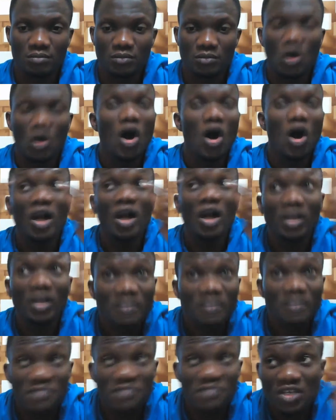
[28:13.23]
All
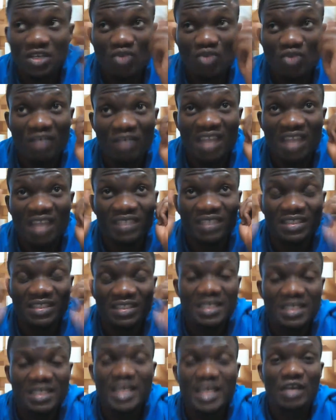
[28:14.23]
of the things you have ever
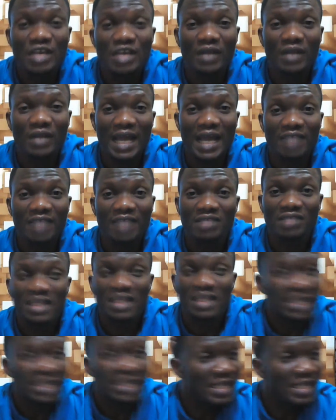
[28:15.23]
seen in your life,
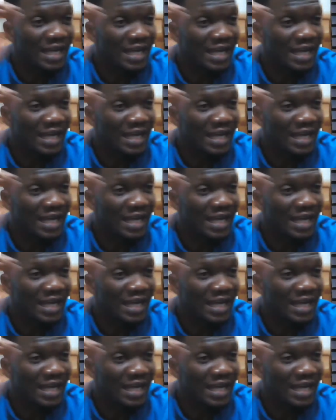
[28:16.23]
either